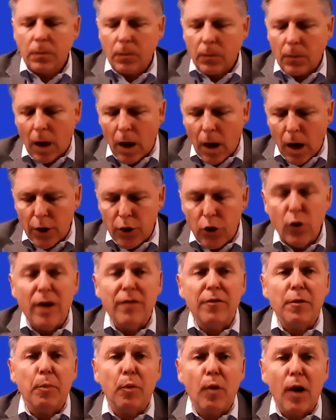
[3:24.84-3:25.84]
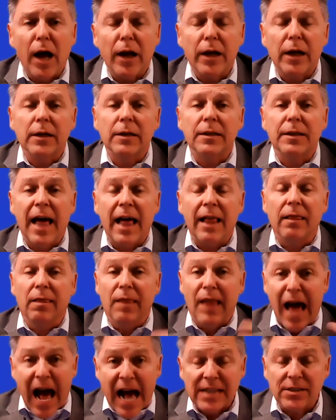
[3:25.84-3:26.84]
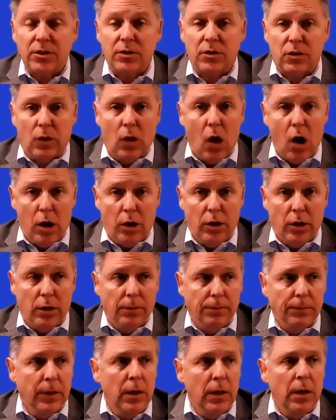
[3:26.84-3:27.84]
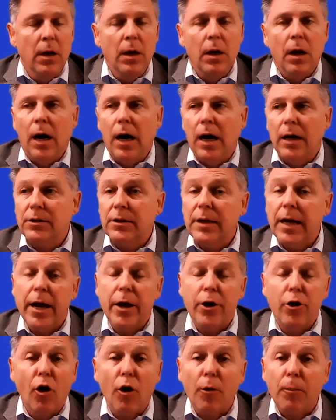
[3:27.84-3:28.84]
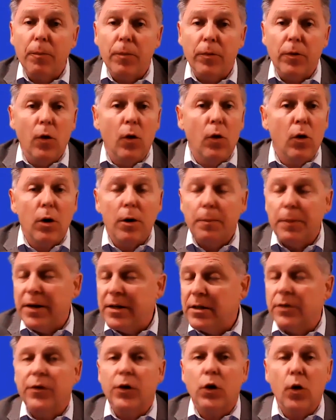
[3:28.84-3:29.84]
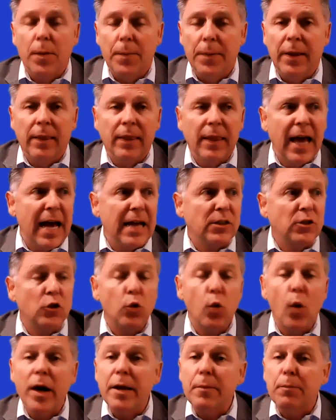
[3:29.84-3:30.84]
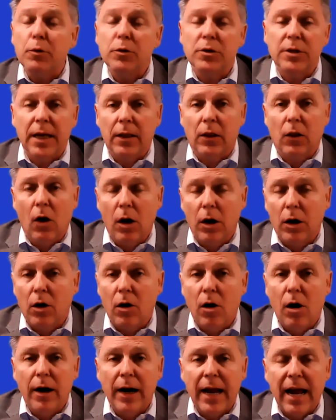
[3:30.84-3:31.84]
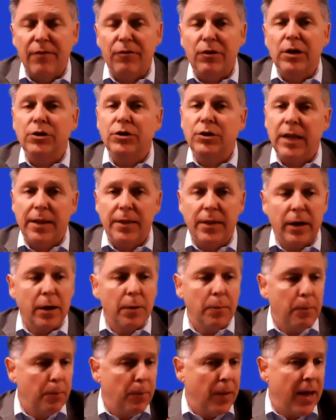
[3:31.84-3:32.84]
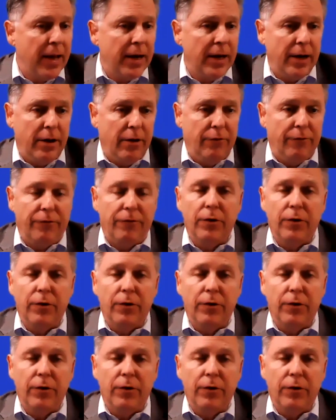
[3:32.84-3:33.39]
you have a product that lasts longer. Say your piece of equipment lasts 20% longer on average than the competitive